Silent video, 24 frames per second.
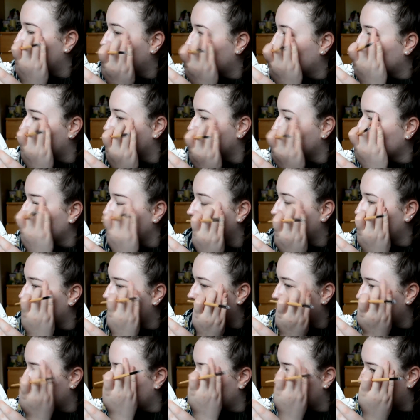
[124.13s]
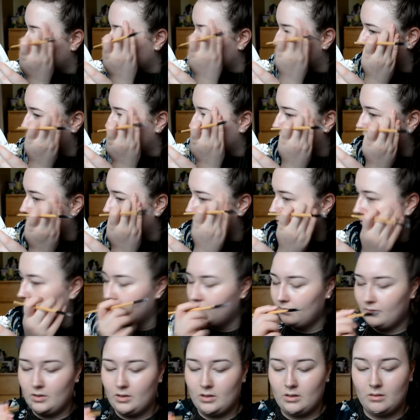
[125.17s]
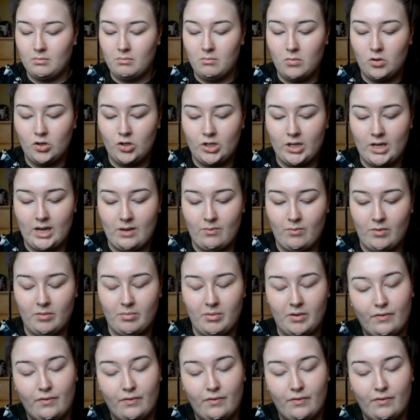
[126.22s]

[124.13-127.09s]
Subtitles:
then I just kind of like smush it in with my